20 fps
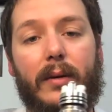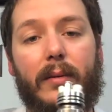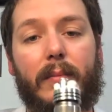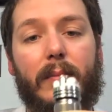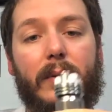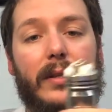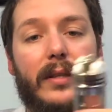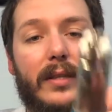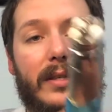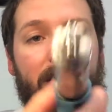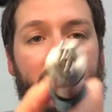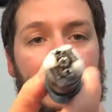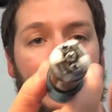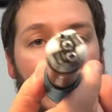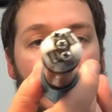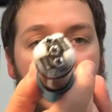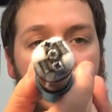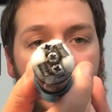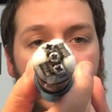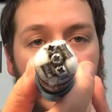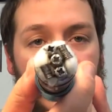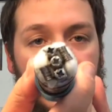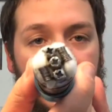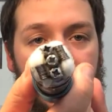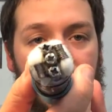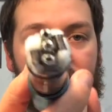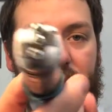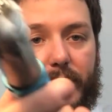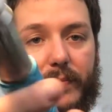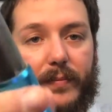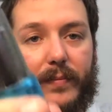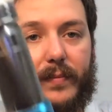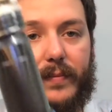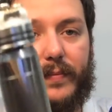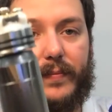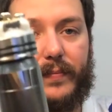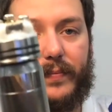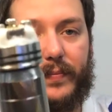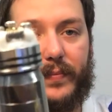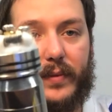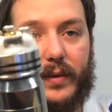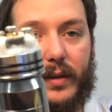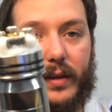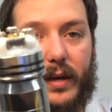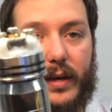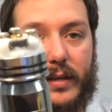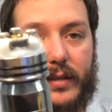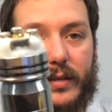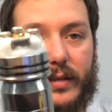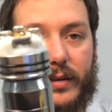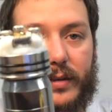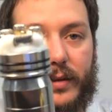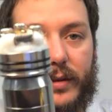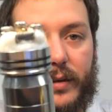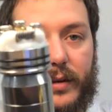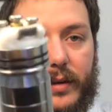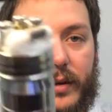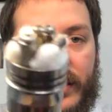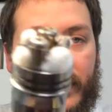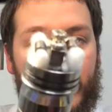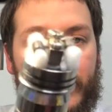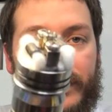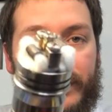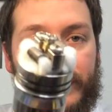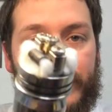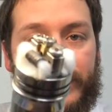But this is already wicked up nicely in here.